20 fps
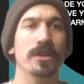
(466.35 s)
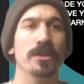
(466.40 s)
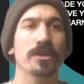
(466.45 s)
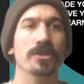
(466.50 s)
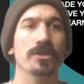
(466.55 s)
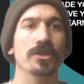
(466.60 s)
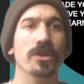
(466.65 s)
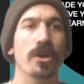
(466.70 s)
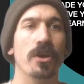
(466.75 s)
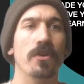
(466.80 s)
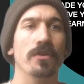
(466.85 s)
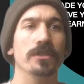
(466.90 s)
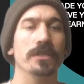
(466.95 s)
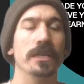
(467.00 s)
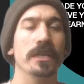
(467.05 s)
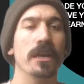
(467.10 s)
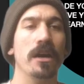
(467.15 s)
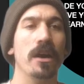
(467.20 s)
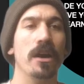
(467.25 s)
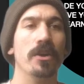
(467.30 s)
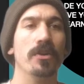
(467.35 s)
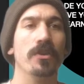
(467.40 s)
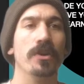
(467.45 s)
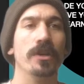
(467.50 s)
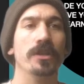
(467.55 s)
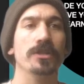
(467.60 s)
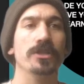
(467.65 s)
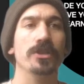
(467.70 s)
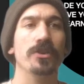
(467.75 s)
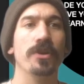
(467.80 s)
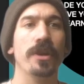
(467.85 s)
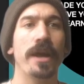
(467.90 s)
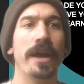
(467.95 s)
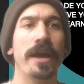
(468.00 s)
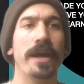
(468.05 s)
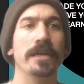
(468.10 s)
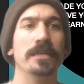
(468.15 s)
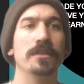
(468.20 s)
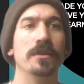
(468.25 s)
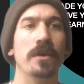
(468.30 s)
So to get 100, student
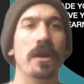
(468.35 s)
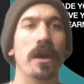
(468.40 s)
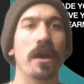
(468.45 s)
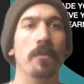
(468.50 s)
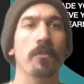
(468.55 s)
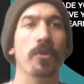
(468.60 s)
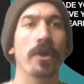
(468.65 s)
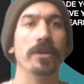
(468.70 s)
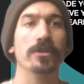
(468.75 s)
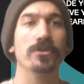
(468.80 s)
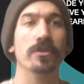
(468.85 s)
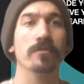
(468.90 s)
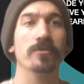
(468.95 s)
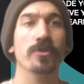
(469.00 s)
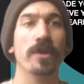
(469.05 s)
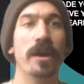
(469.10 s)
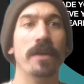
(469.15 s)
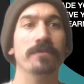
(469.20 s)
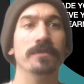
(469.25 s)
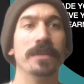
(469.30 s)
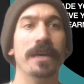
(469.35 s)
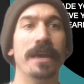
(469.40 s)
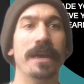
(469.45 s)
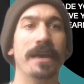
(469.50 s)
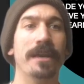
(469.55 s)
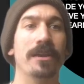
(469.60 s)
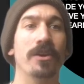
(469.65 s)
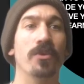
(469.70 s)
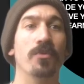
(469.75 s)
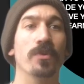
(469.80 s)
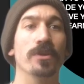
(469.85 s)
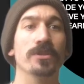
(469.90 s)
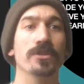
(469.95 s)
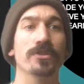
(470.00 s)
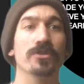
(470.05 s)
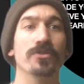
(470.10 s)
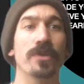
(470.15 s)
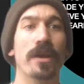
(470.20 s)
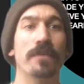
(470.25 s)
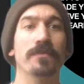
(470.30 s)
has a brainstorm draft and an
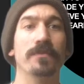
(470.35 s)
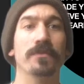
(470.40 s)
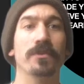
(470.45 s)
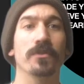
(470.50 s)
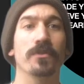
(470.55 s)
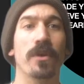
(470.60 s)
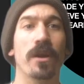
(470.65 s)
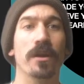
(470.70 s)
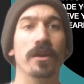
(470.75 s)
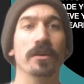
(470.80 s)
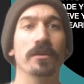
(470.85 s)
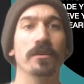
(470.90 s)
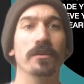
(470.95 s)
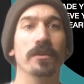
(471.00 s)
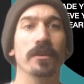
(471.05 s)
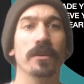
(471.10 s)
original draft of their rocket.